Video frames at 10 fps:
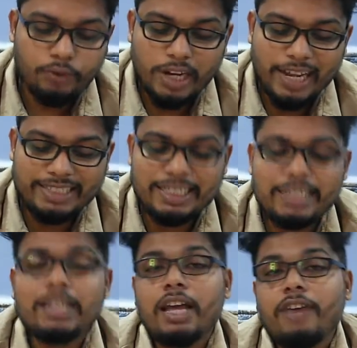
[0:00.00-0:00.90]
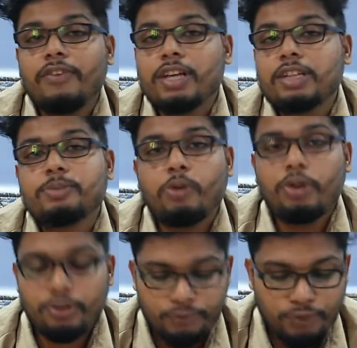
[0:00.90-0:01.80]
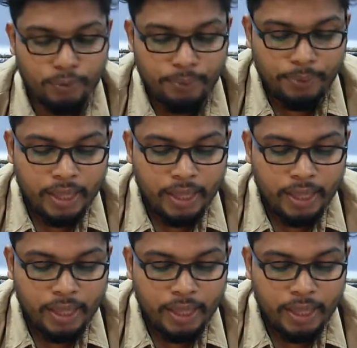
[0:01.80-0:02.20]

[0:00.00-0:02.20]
For external affairs point of view,